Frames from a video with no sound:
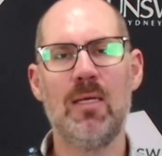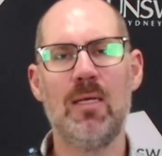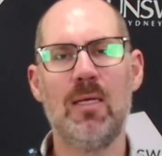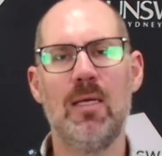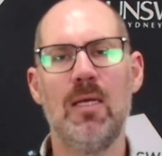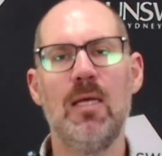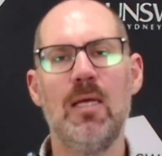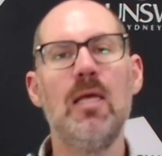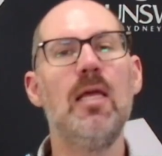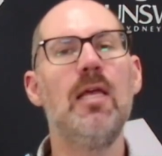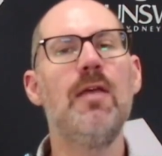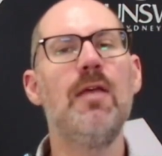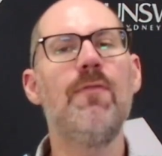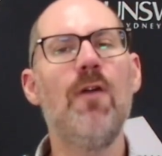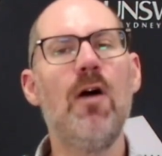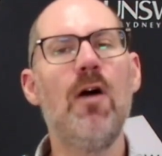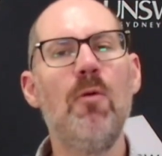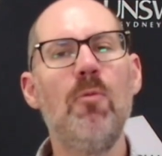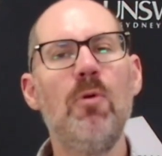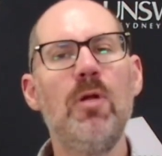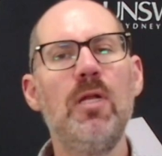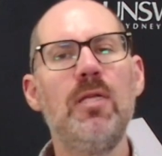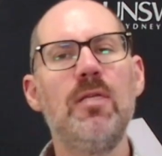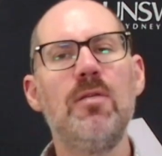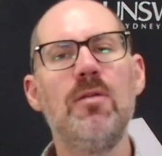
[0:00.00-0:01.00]
If I
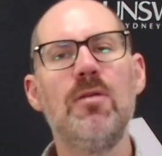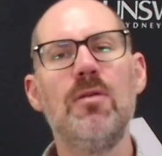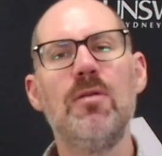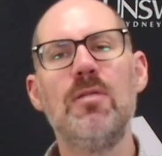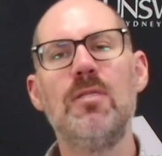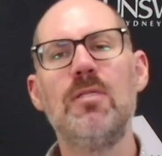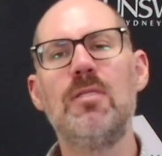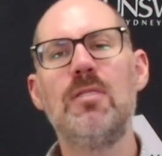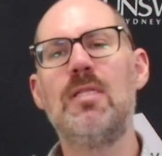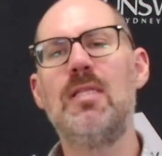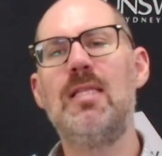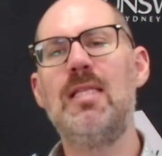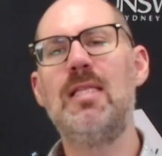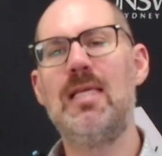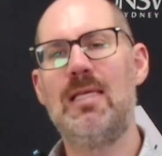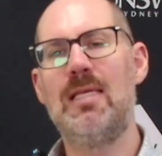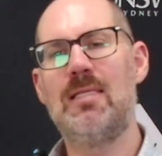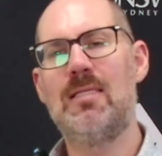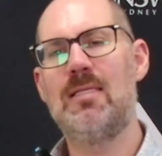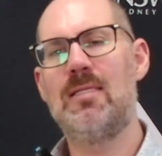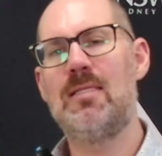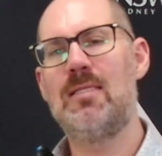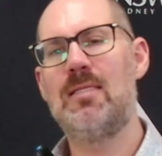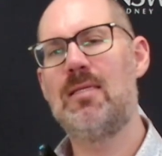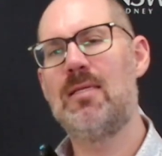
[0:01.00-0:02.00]
were to use
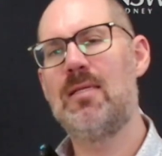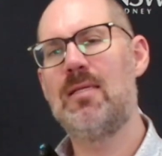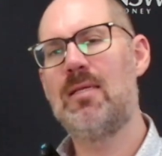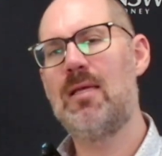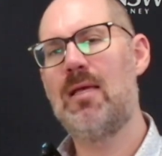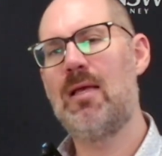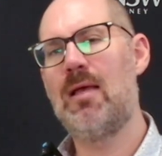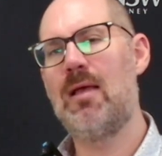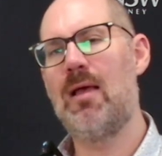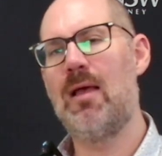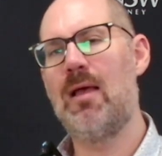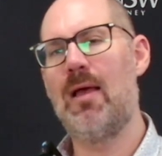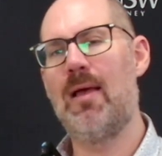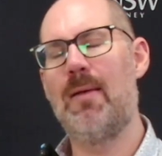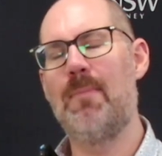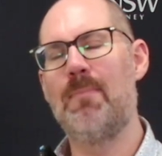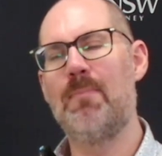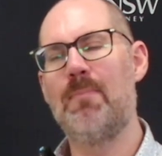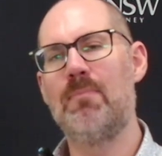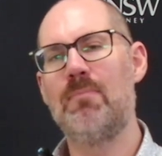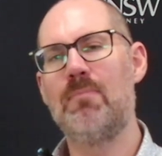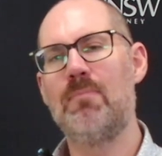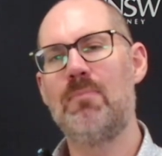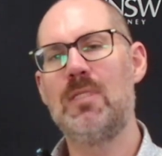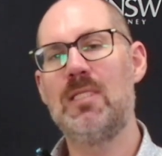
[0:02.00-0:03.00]
this
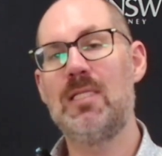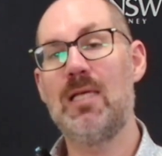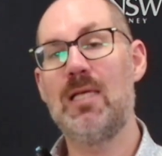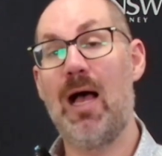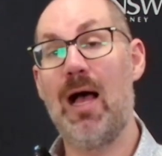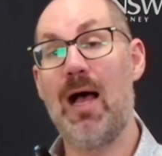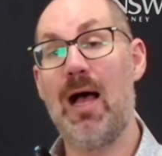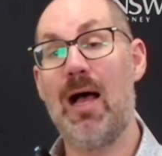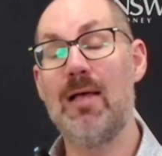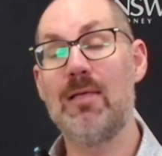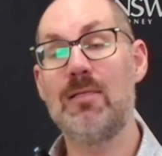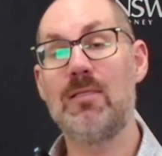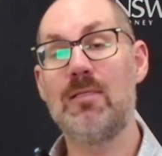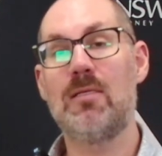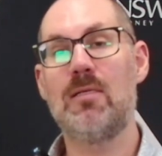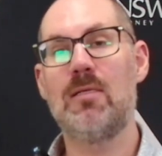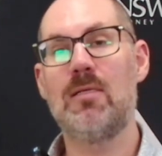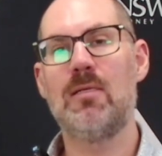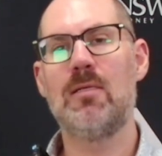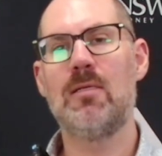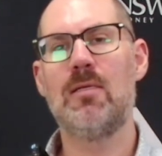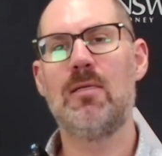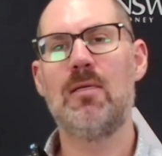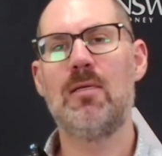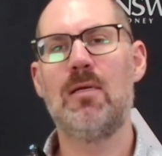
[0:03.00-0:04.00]
task
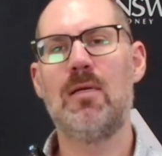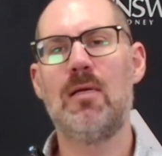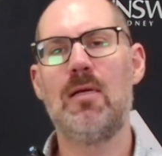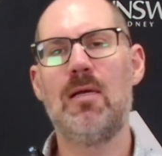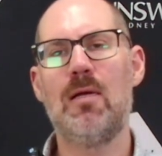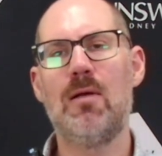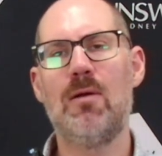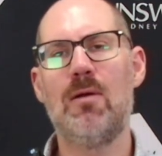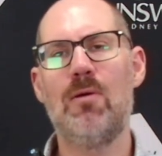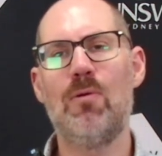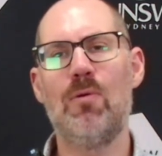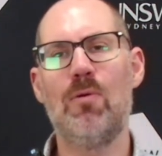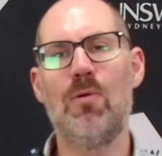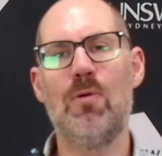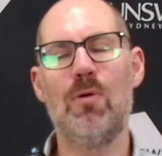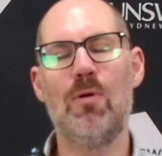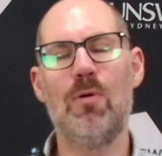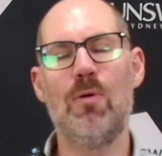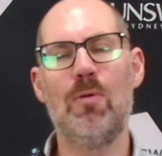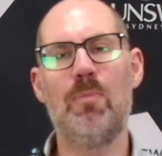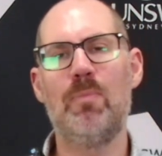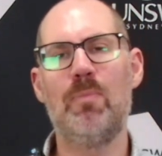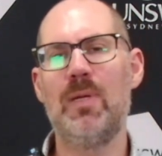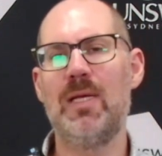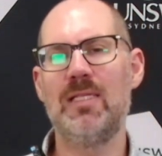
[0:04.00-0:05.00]
or
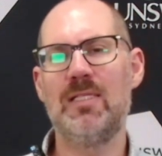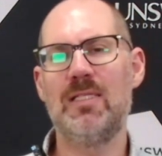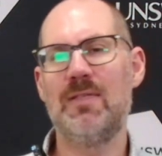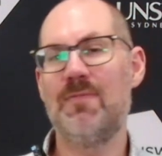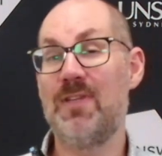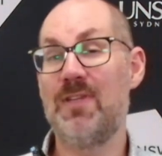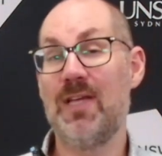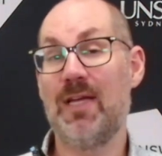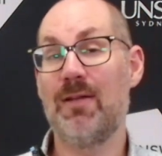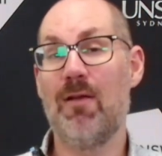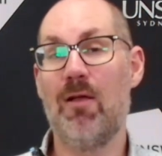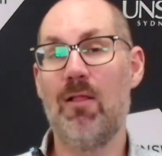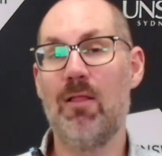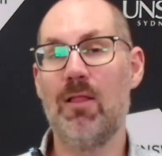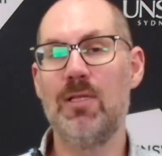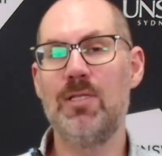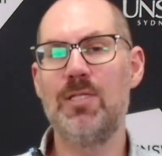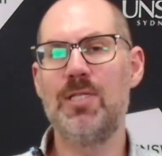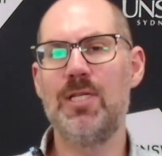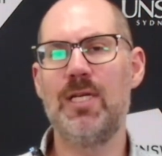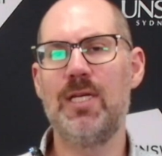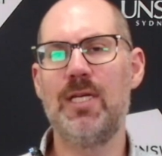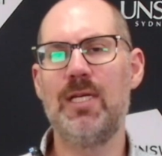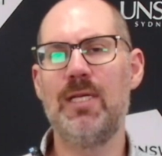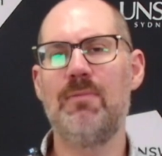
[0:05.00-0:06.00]
piece of
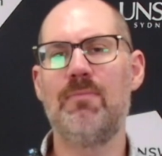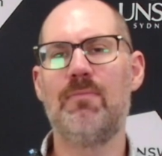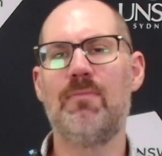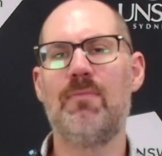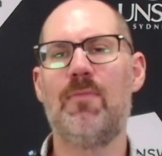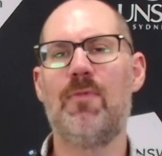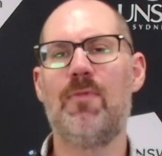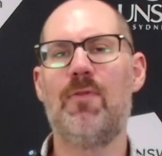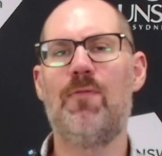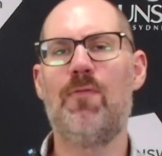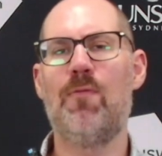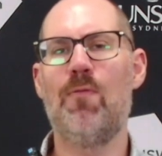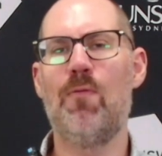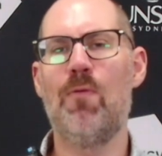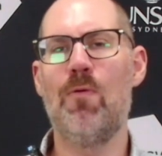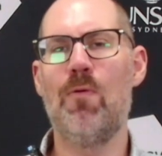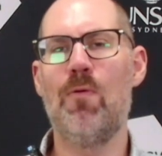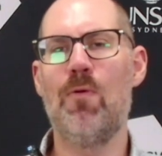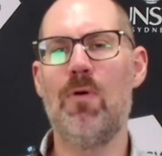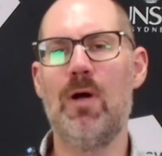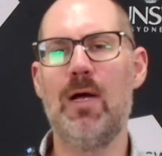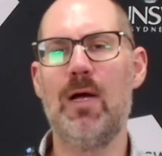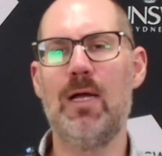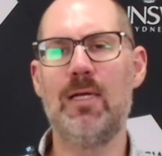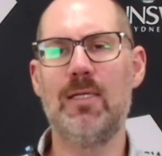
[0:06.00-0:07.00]
technology
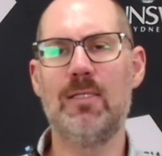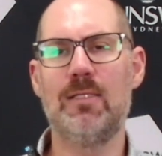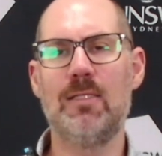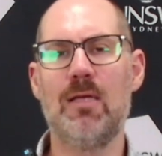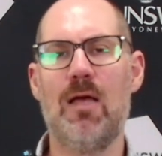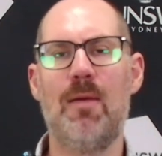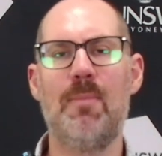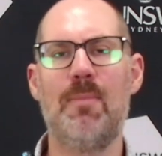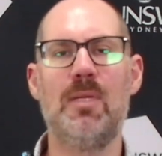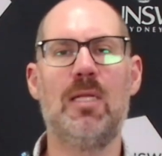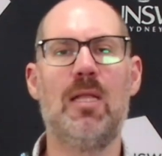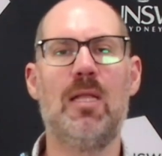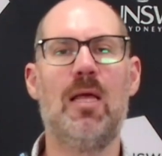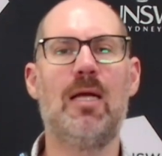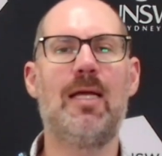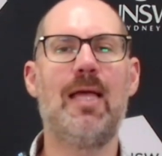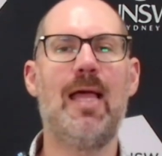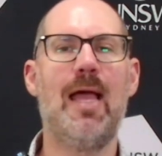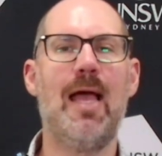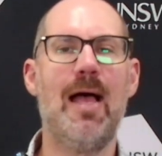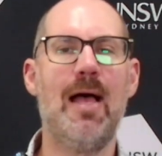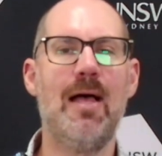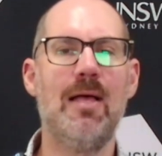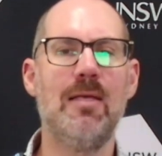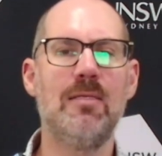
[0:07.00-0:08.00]
for an assignment like
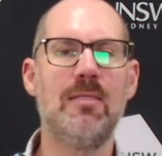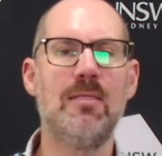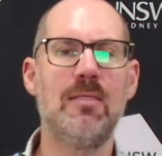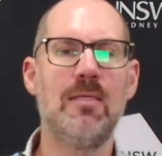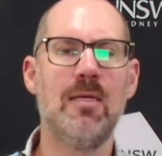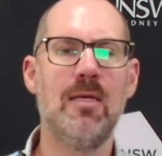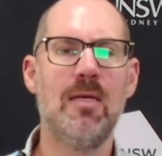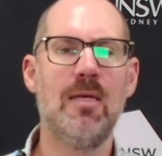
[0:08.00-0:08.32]
ours,